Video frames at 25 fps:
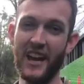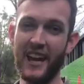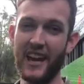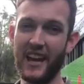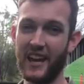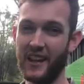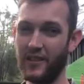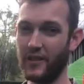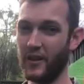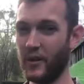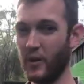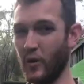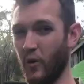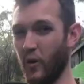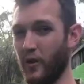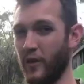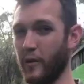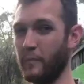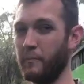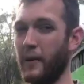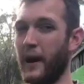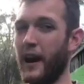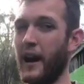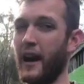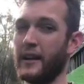in the northern
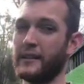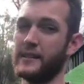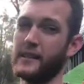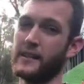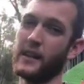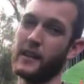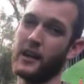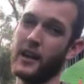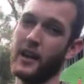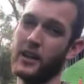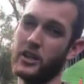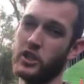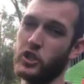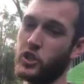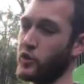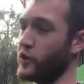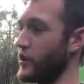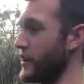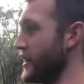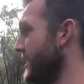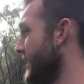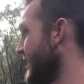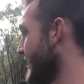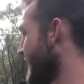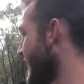parts of the country